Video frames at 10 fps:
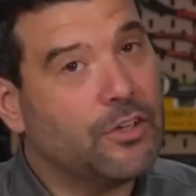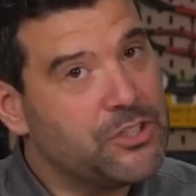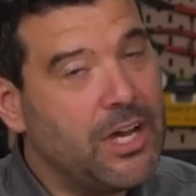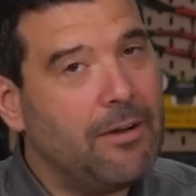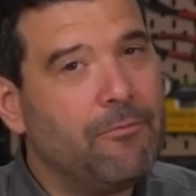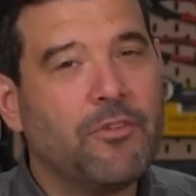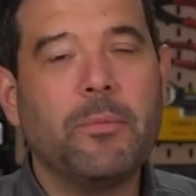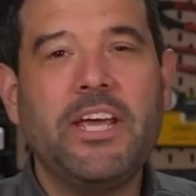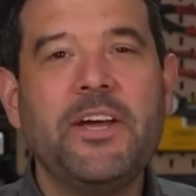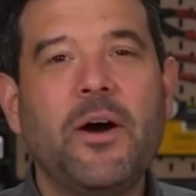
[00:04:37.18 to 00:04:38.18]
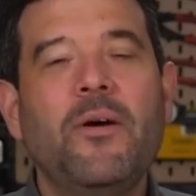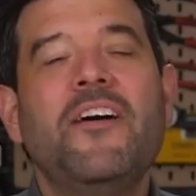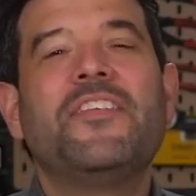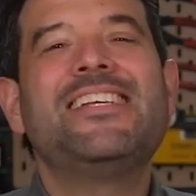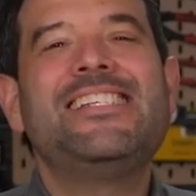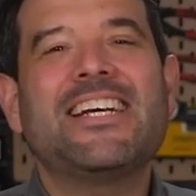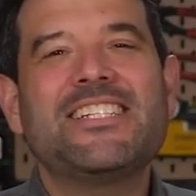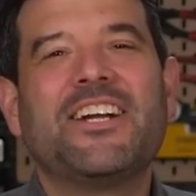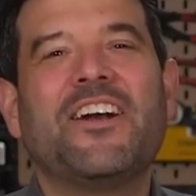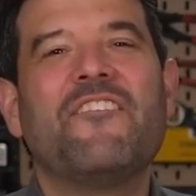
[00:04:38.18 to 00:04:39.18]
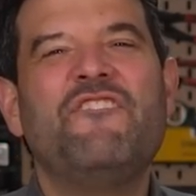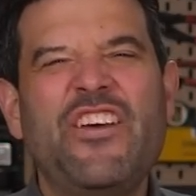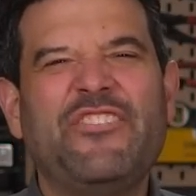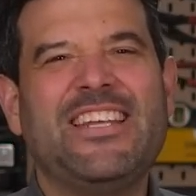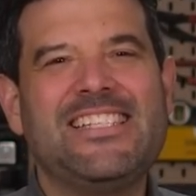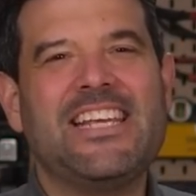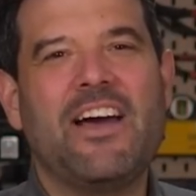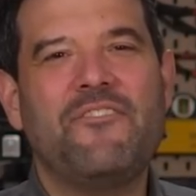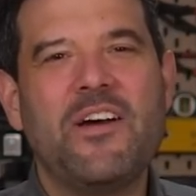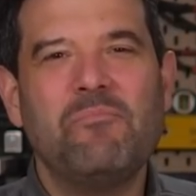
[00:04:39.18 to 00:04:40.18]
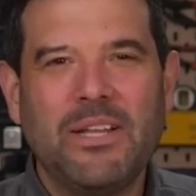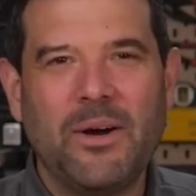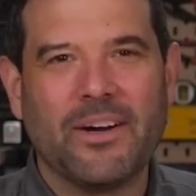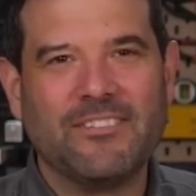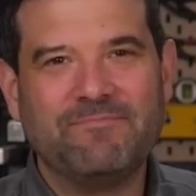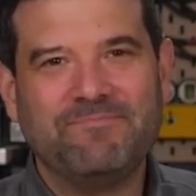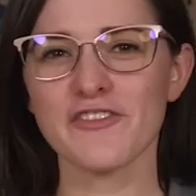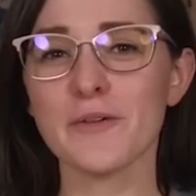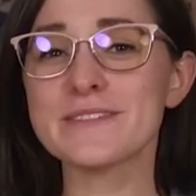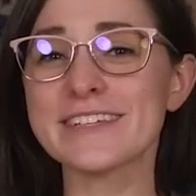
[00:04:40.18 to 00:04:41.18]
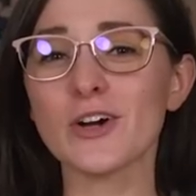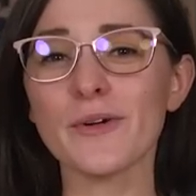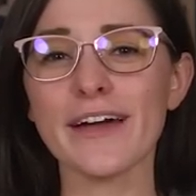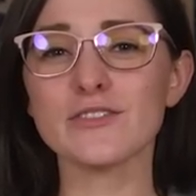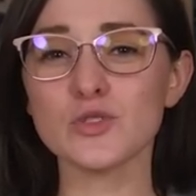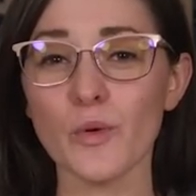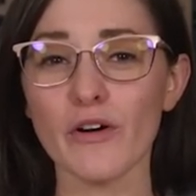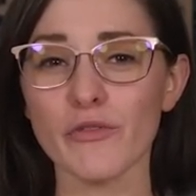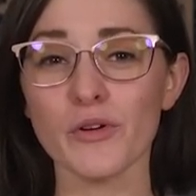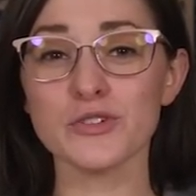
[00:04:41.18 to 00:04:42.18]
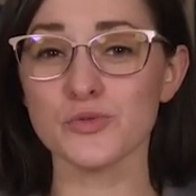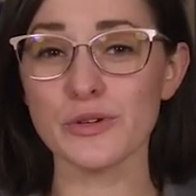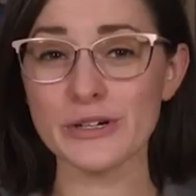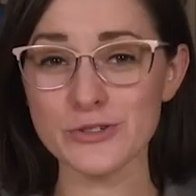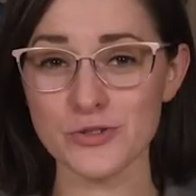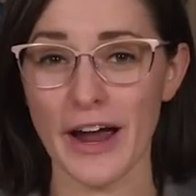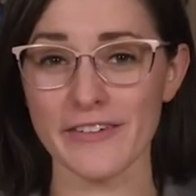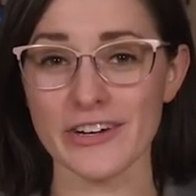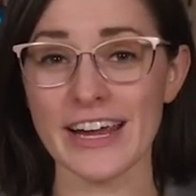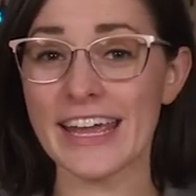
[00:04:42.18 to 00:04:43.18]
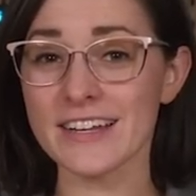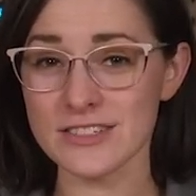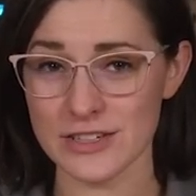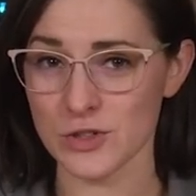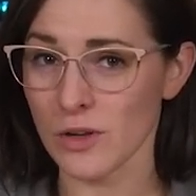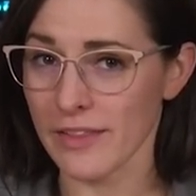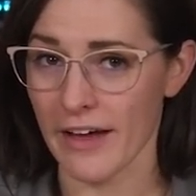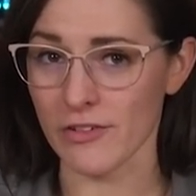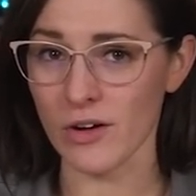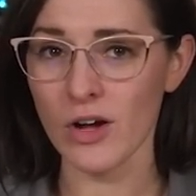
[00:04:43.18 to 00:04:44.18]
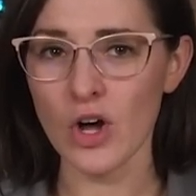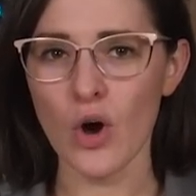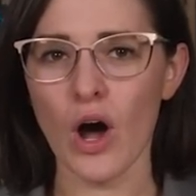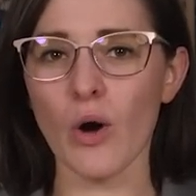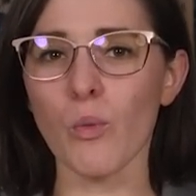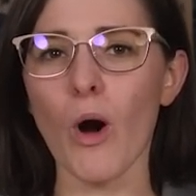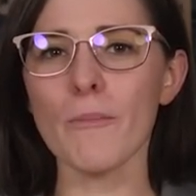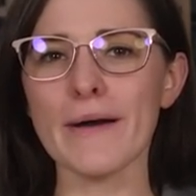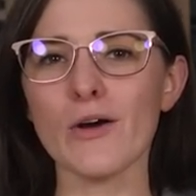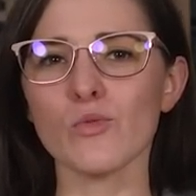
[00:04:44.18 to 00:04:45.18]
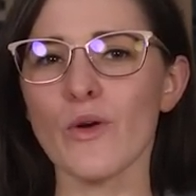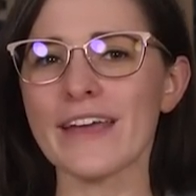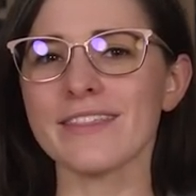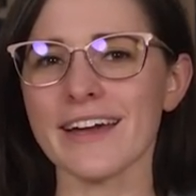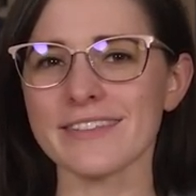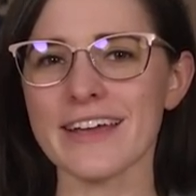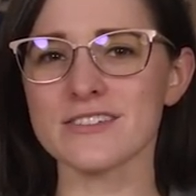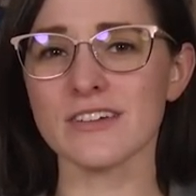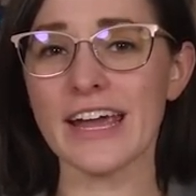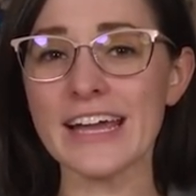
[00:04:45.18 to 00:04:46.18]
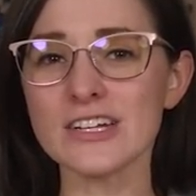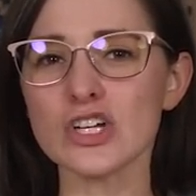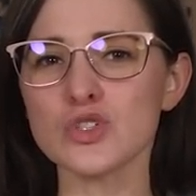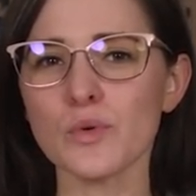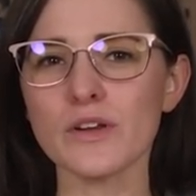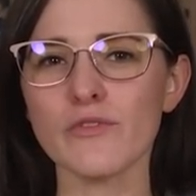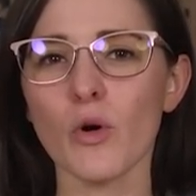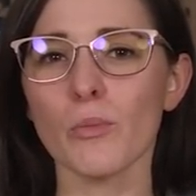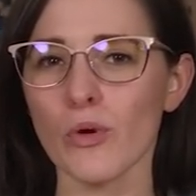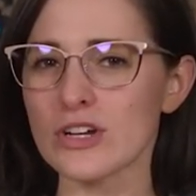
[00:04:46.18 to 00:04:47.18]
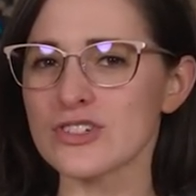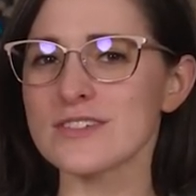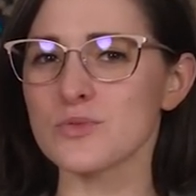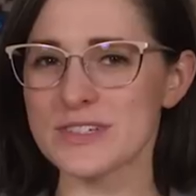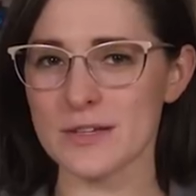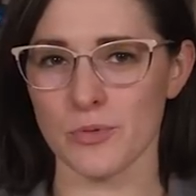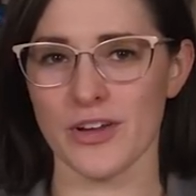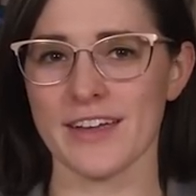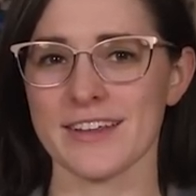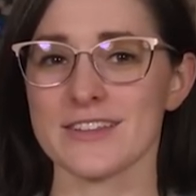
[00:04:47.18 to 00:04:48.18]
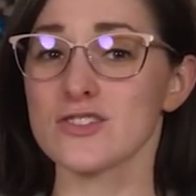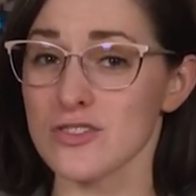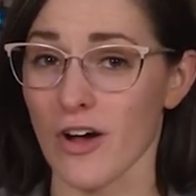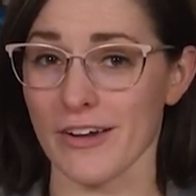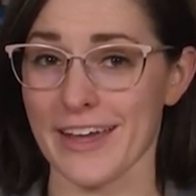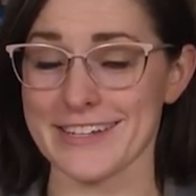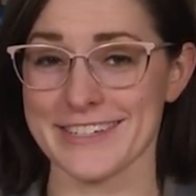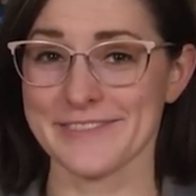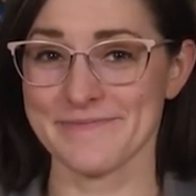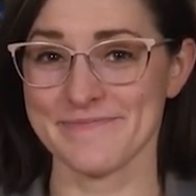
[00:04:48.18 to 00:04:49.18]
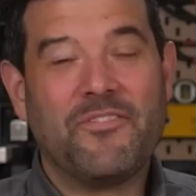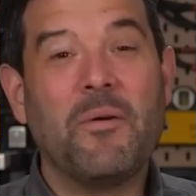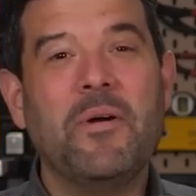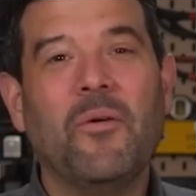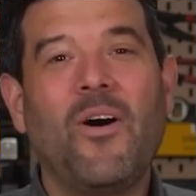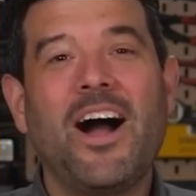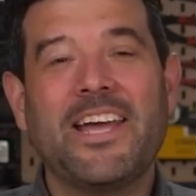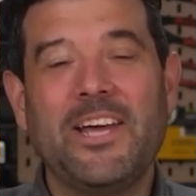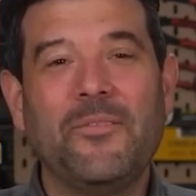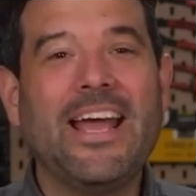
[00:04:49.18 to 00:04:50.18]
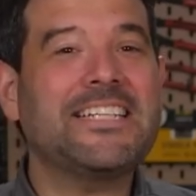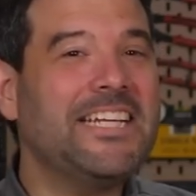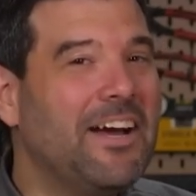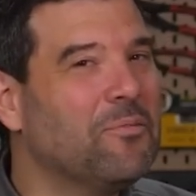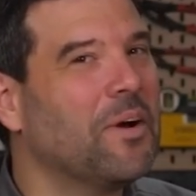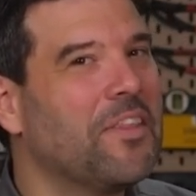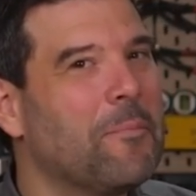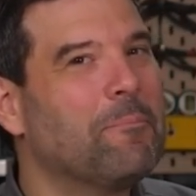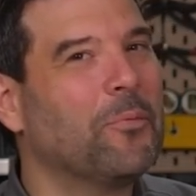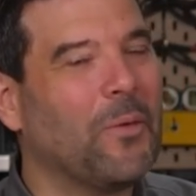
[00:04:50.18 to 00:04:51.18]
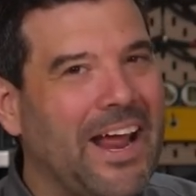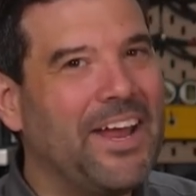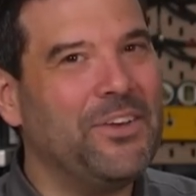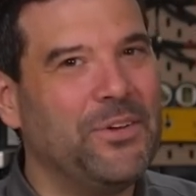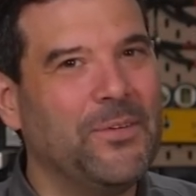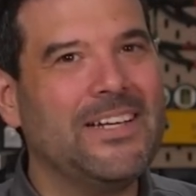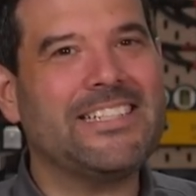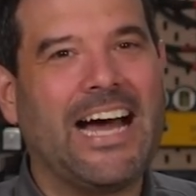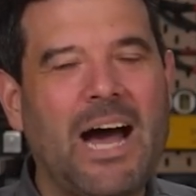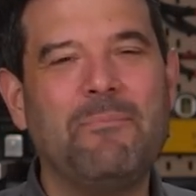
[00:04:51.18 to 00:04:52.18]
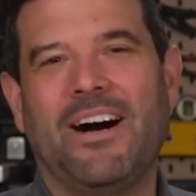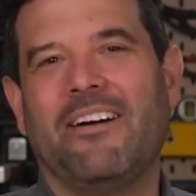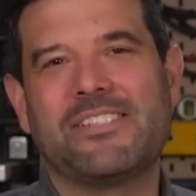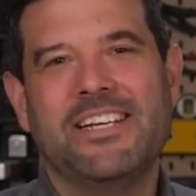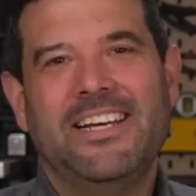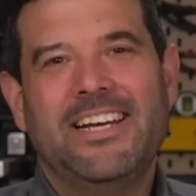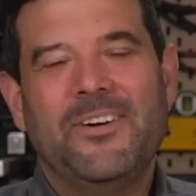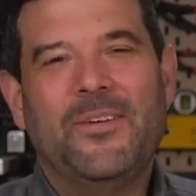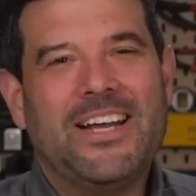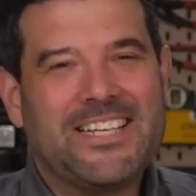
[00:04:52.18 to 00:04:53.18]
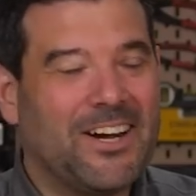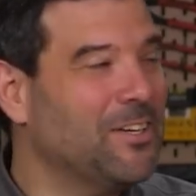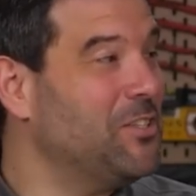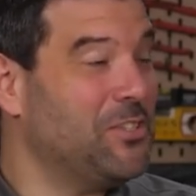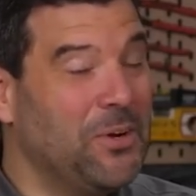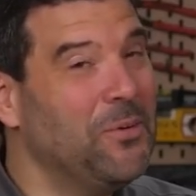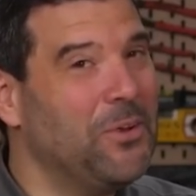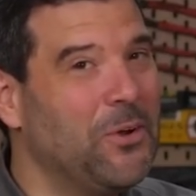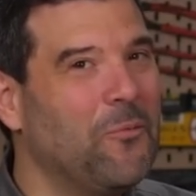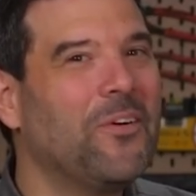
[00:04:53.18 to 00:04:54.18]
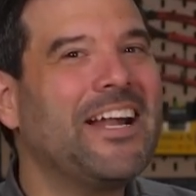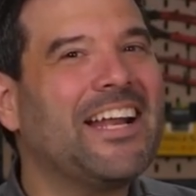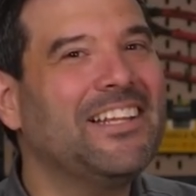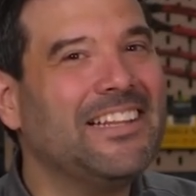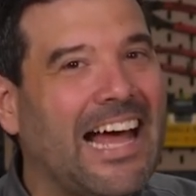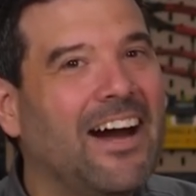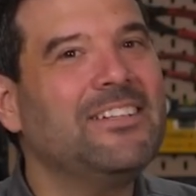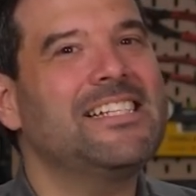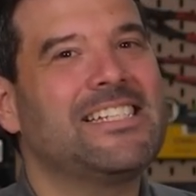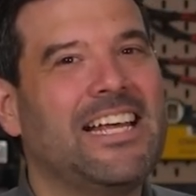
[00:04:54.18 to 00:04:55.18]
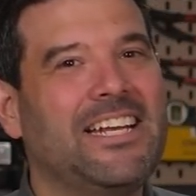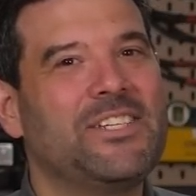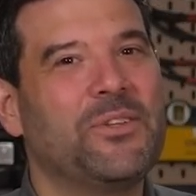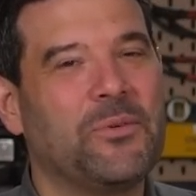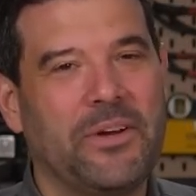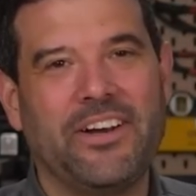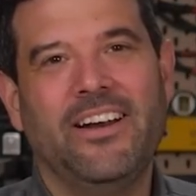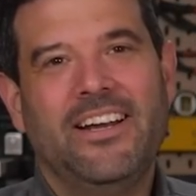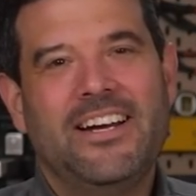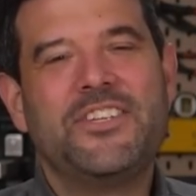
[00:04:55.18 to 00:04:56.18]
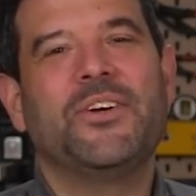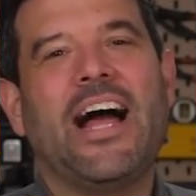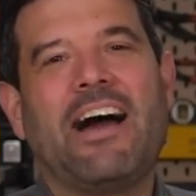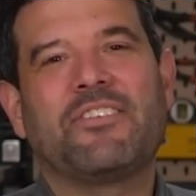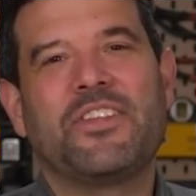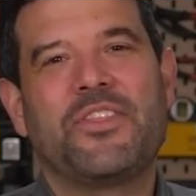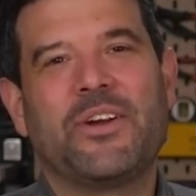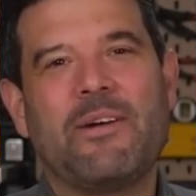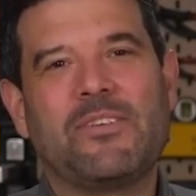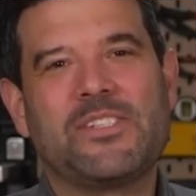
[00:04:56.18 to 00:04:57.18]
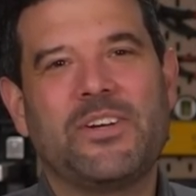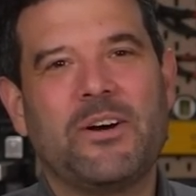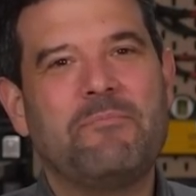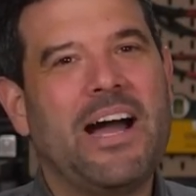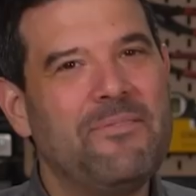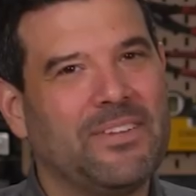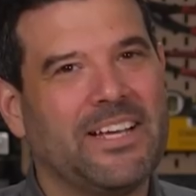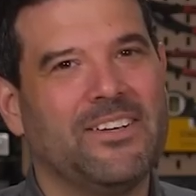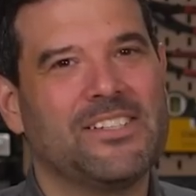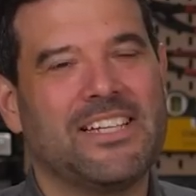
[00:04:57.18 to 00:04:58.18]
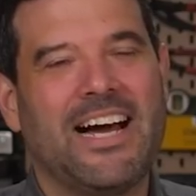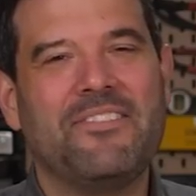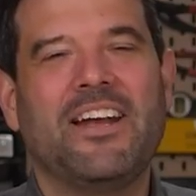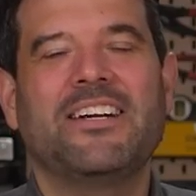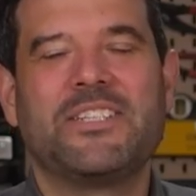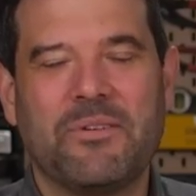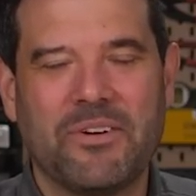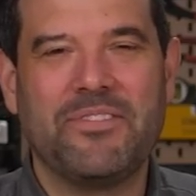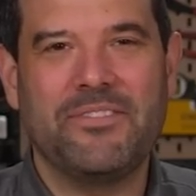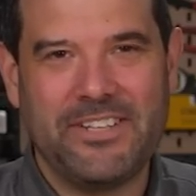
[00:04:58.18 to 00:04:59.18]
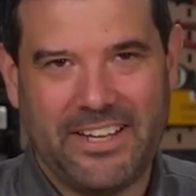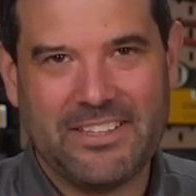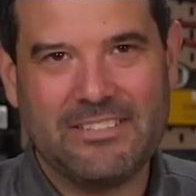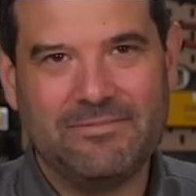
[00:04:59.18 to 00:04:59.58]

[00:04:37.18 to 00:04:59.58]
First up, from Ego, the 650 CFM blower. From Skil, we have a 12-volt drill driver and digital level, a wall mount red line laser, and a 20-volt brushless reciprocating saw kit from Milwaukee, we actually have one of the brand new top offs, which are so new, we're not allowed to send it to the winner until after the third episode of Pipeline goes live on October 15th.